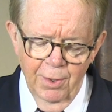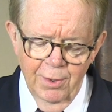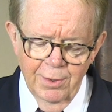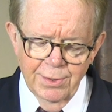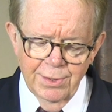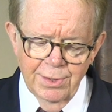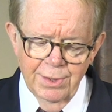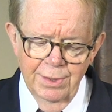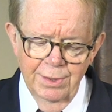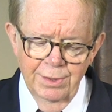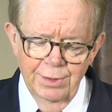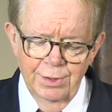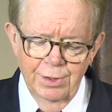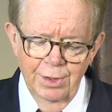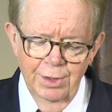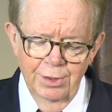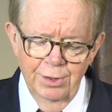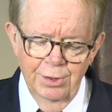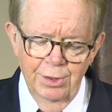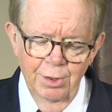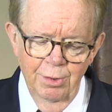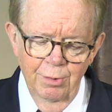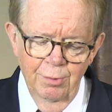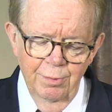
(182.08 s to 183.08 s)
person to
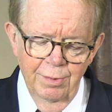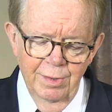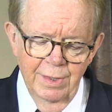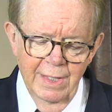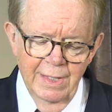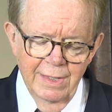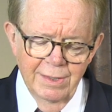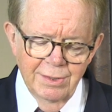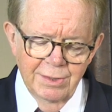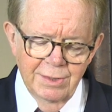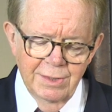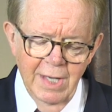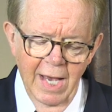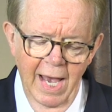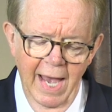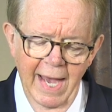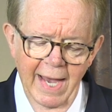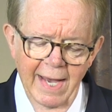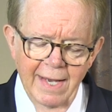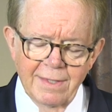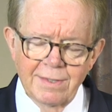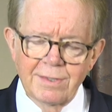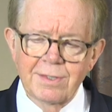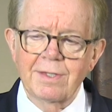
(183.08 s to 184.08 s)
do this
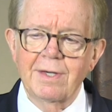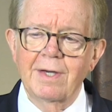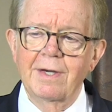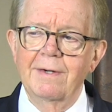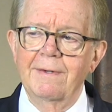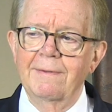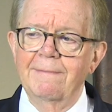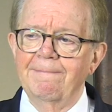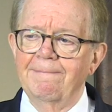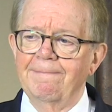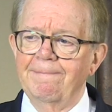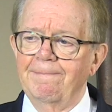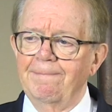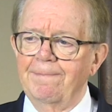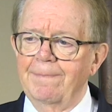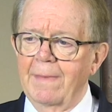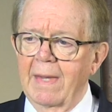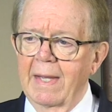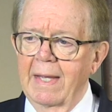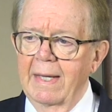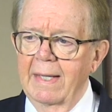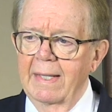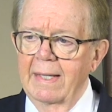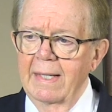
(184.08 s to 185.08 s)
task.
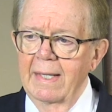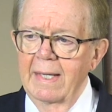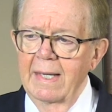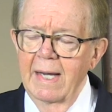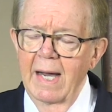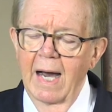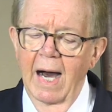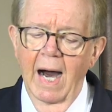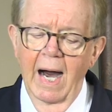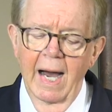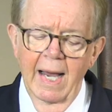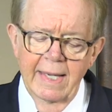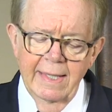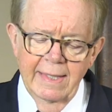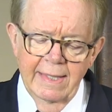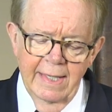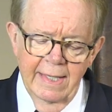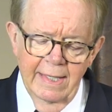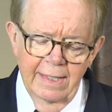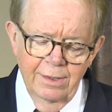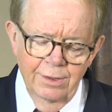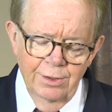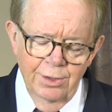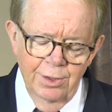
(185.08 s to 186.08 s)
I
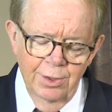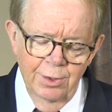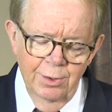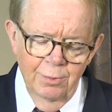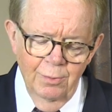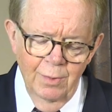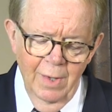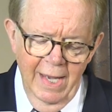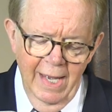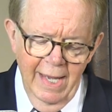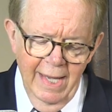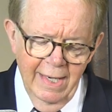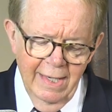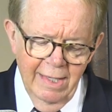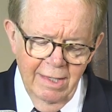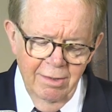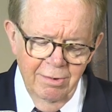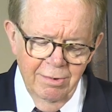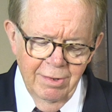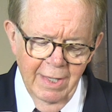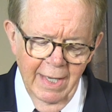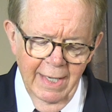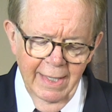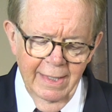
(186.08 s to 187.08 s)
can do
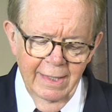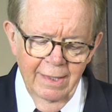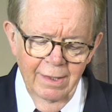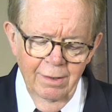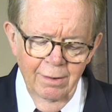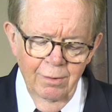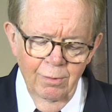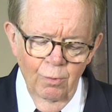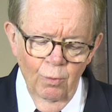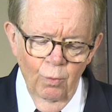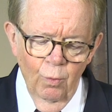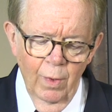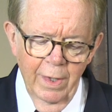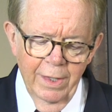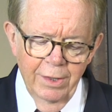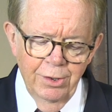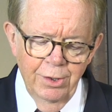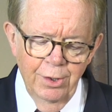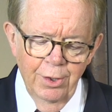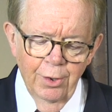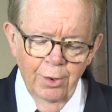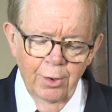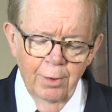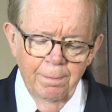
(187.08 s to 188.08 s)
anything
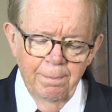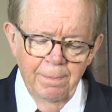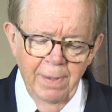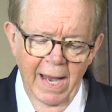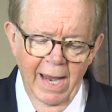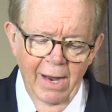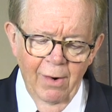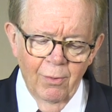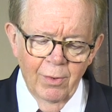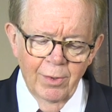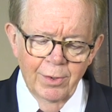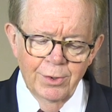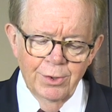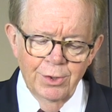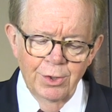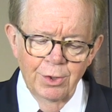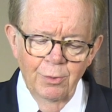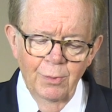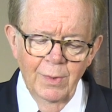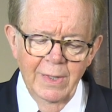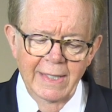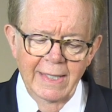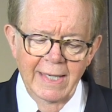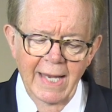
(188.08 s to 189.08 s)
with your power
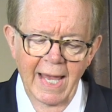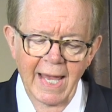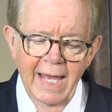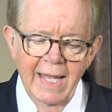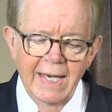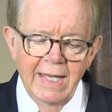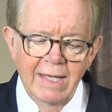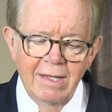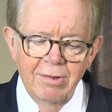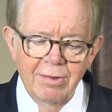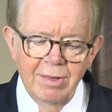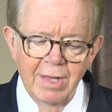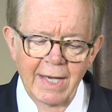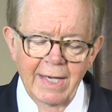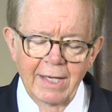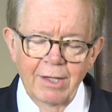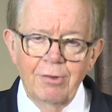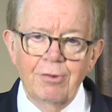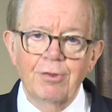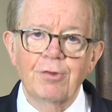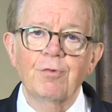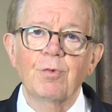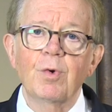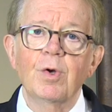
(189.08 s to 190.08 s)
doing
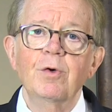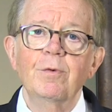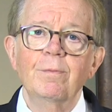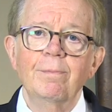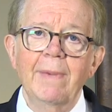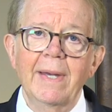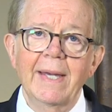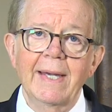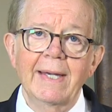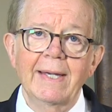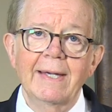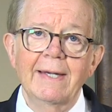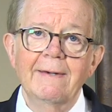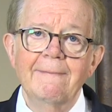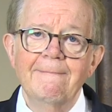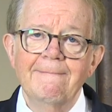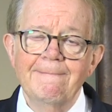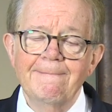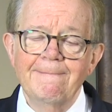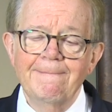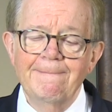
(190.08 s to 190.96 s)
anything through me.